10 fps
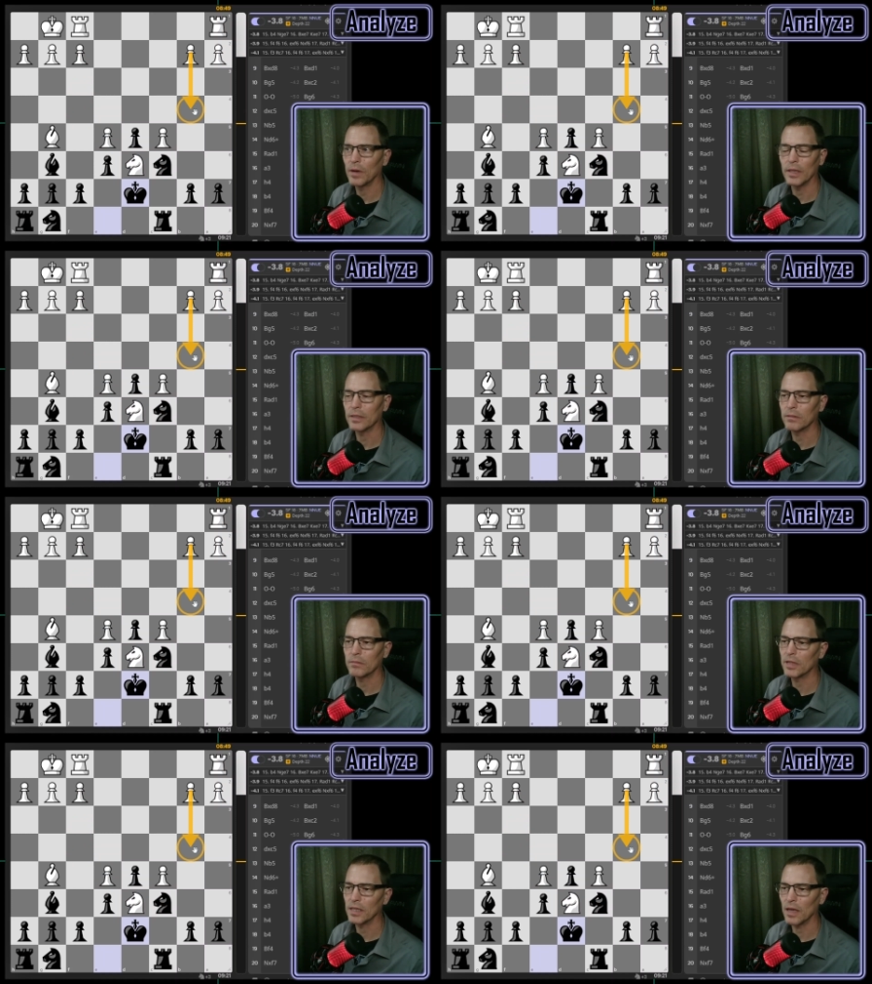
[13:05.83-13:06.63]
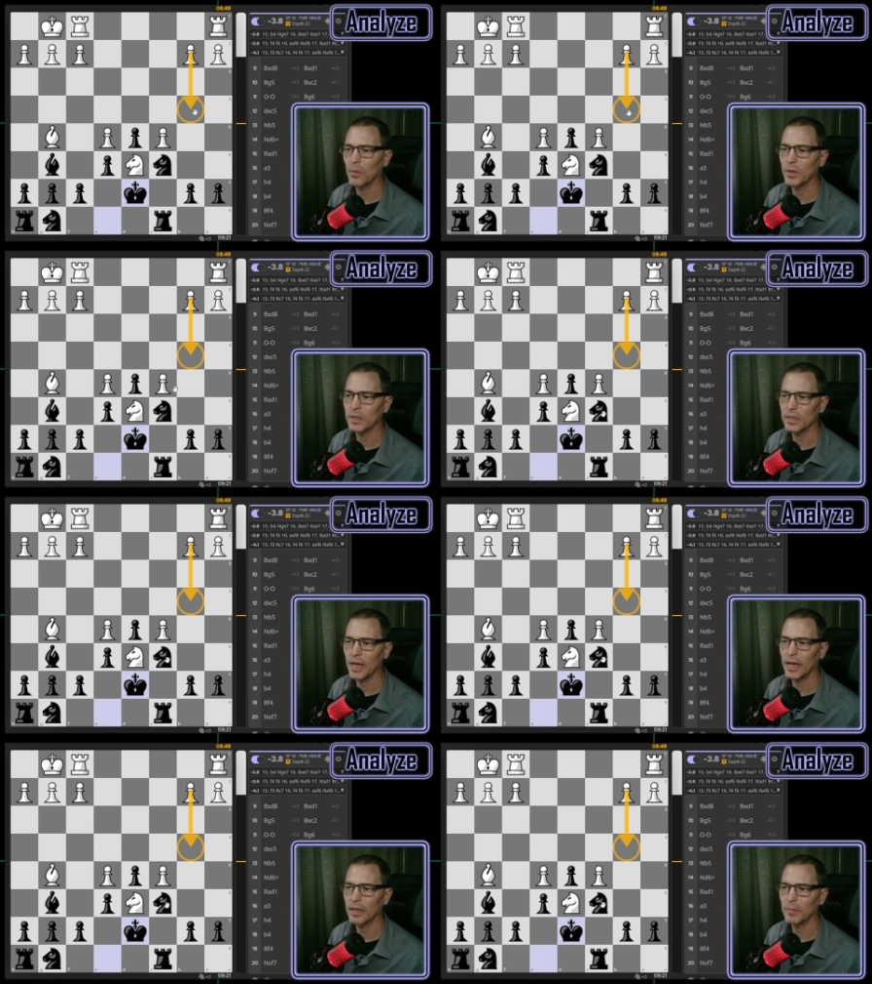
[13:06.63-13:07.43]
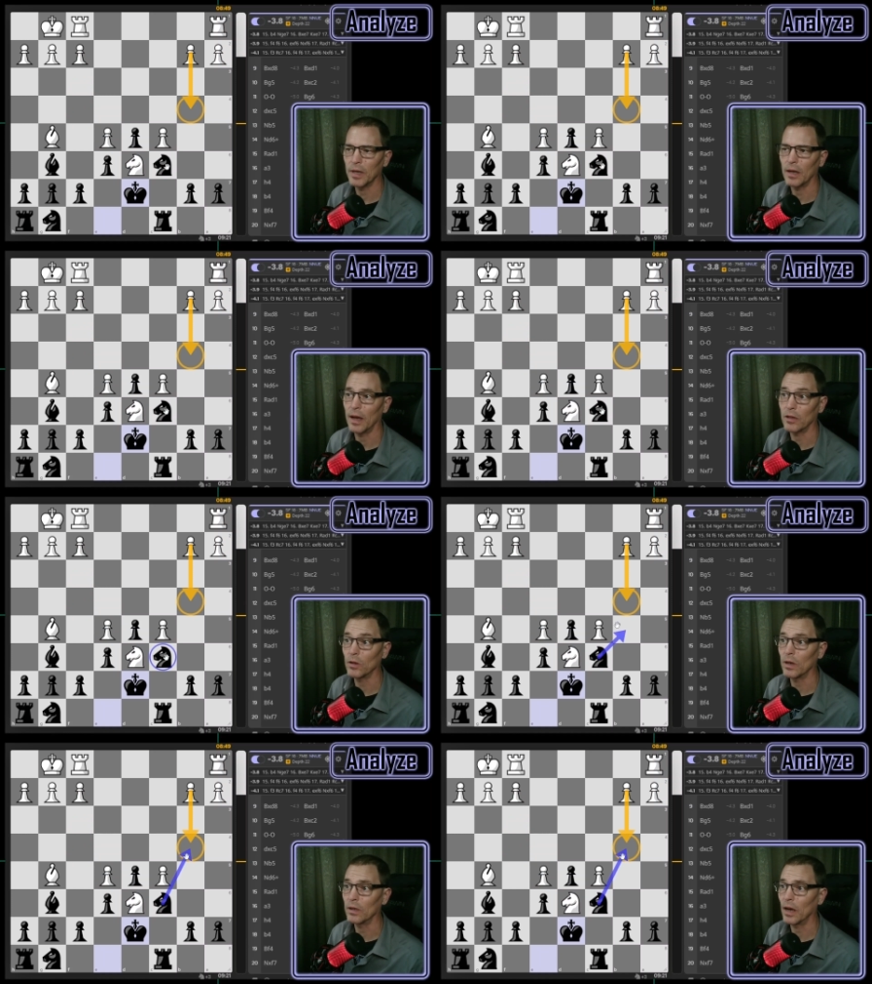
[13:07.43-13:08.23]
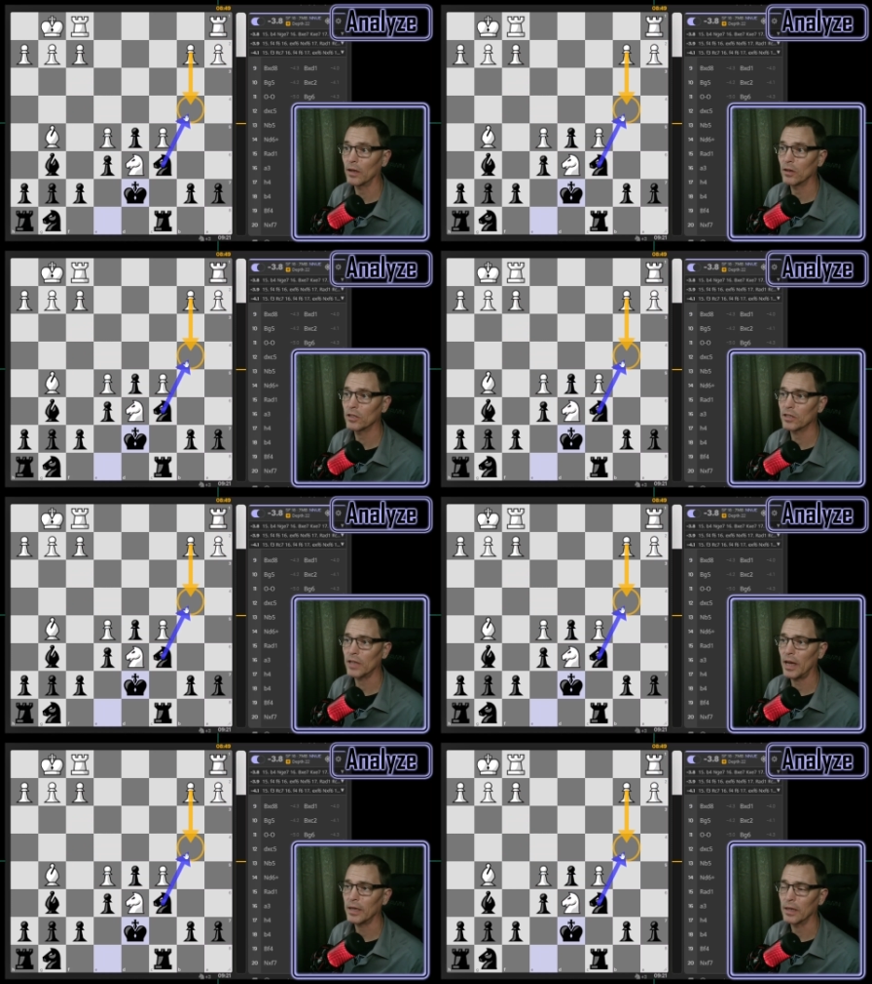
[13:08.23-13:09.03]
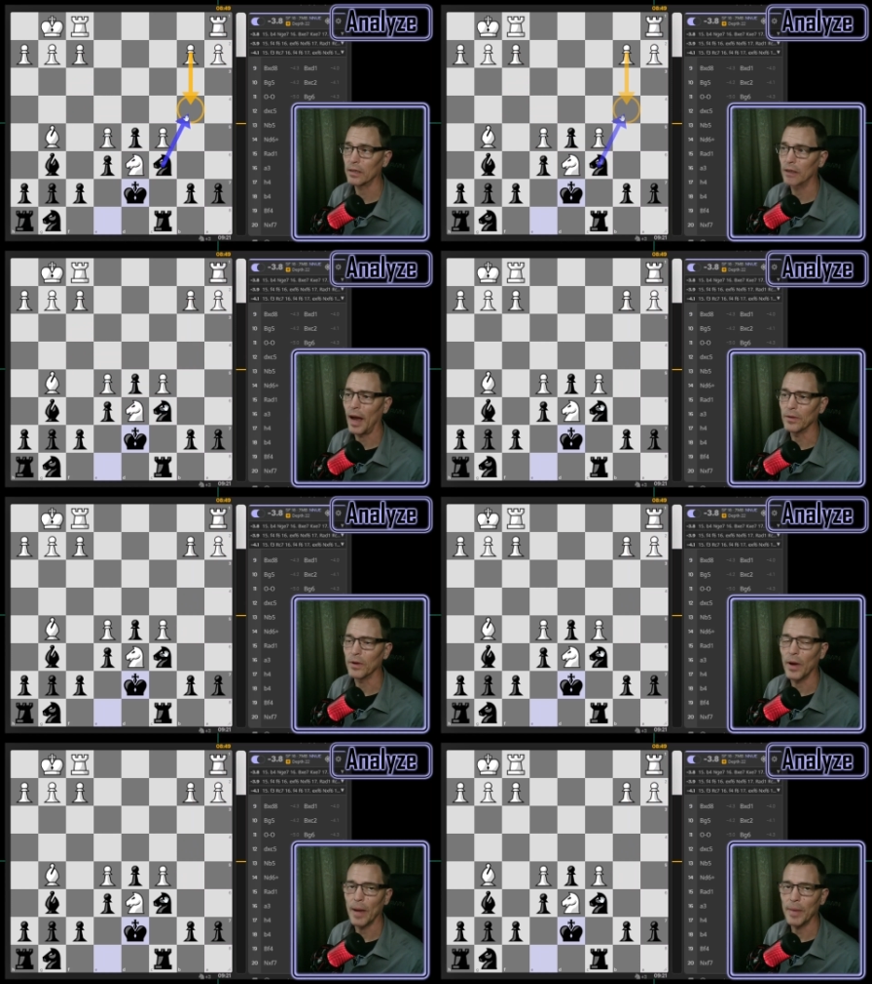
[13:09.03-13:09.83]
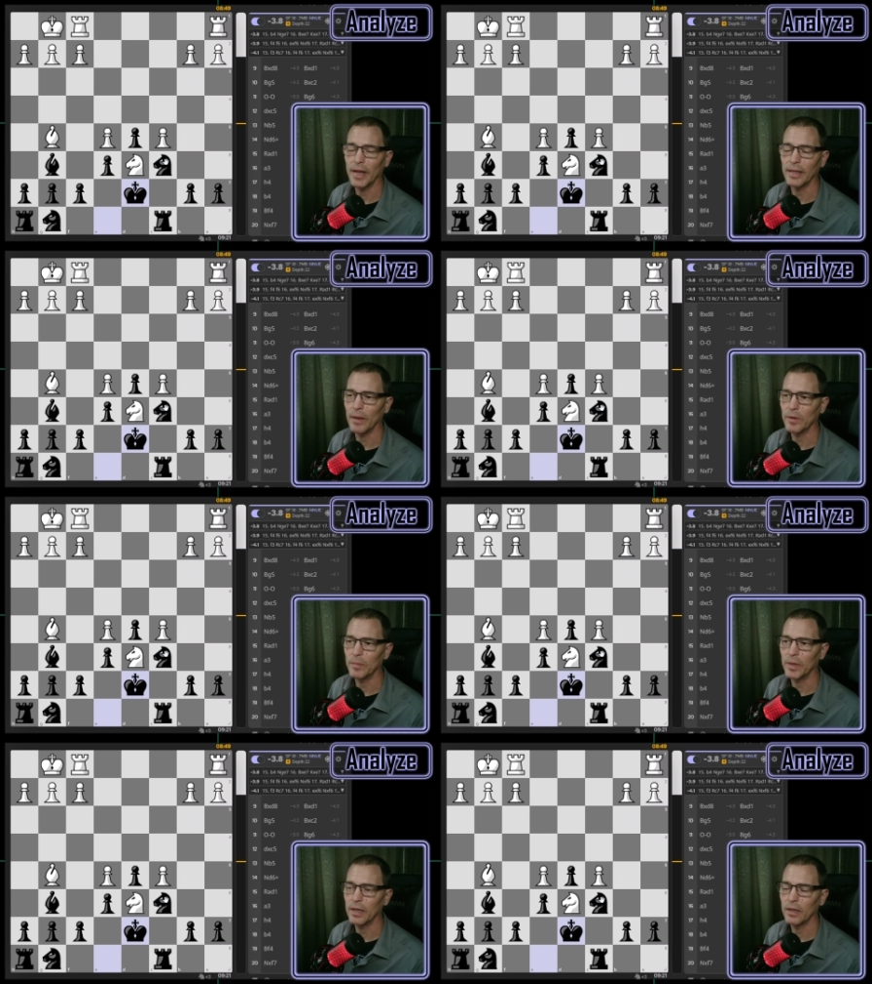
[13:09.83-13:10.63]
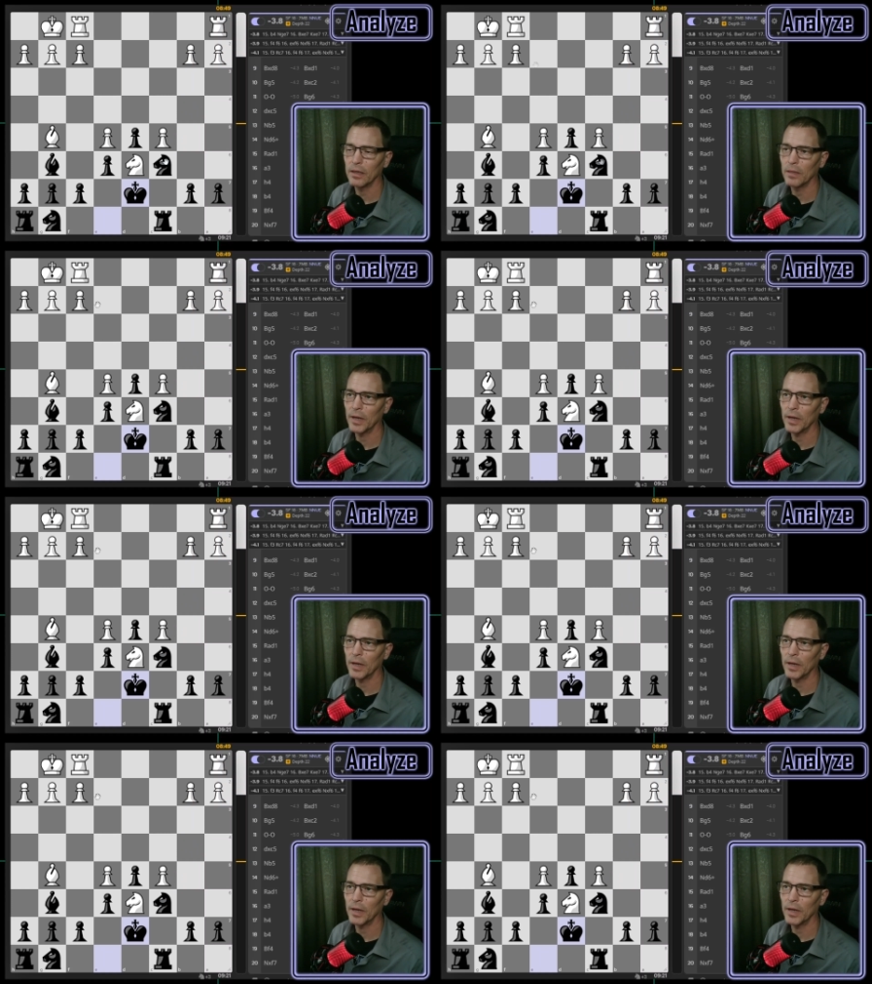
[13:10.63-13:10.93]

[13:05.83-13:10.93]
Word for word: It says I wouldn't take it, but I could. I could just take it. I don't know how bad that would be.